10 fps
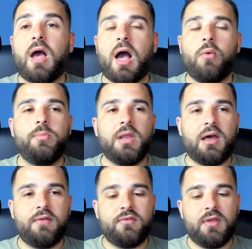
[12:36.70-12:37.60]
I will be
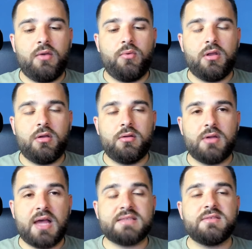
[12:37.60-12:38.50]
live today with a
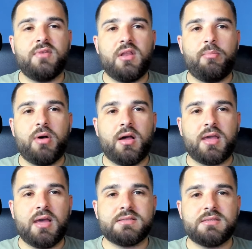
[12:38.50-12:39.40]
Aston Villa
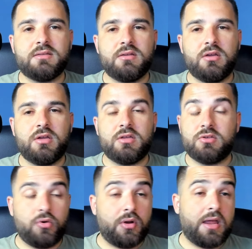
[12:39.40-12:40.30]
podcast
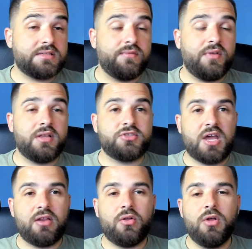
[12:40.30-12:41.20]
or Aston Villa
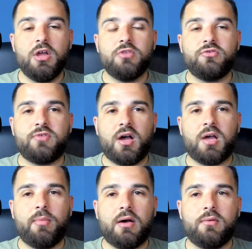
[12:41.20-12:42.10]
channel to
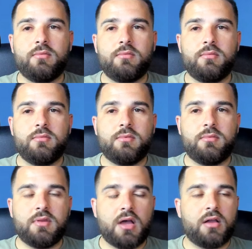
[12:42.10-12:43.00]
talk about
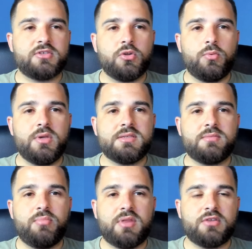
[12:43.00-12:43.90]
the Douglas
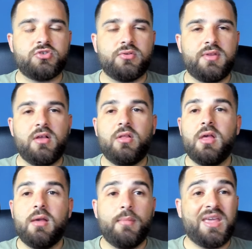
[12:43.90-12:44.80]
Luiz potential deal,
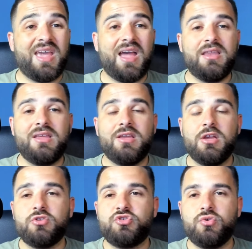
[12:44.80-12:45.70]
McKennie
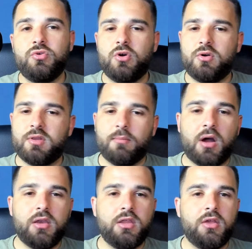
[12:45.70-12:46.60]
Jr., the
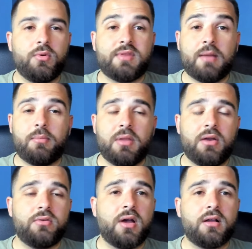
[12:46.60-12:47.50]
money, what type of
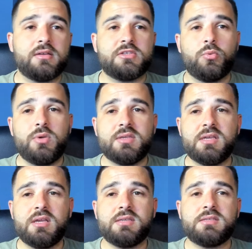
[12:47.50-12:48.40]
player Douglas Luiz
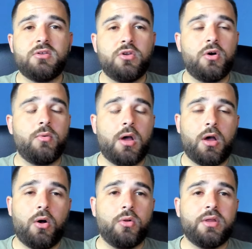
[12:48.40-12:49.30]
is, you know,
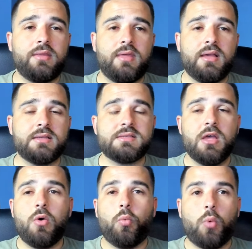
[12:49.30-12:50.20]
all that things,
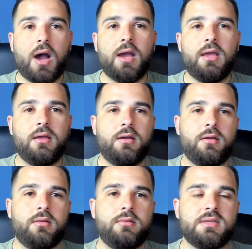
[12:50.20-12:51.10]
why
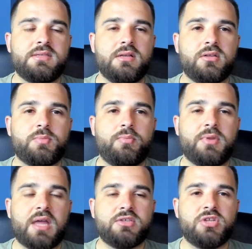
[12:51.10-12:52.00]
the deal is
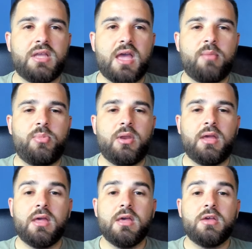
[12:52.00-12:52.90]
potentially
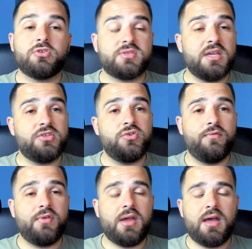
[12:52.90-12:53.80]
happening. So stay
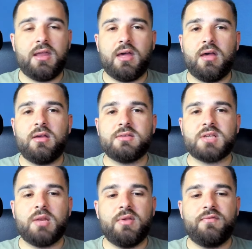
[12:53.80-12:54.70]
tuned for that. It's
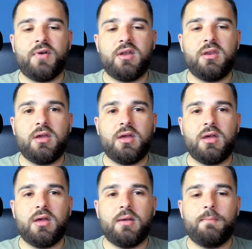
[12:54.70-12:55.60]
going to be fun.
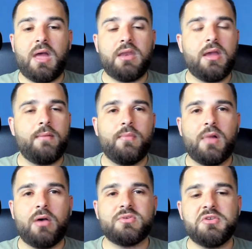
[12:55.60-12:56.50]
And yeah,
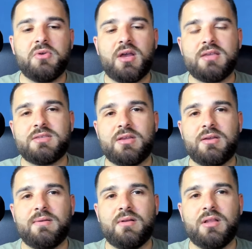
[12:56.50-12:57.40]
I will see you guys
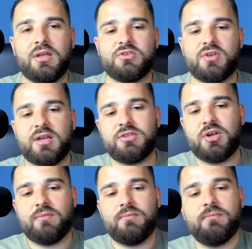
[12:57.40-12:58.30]
later tonight. Ciao.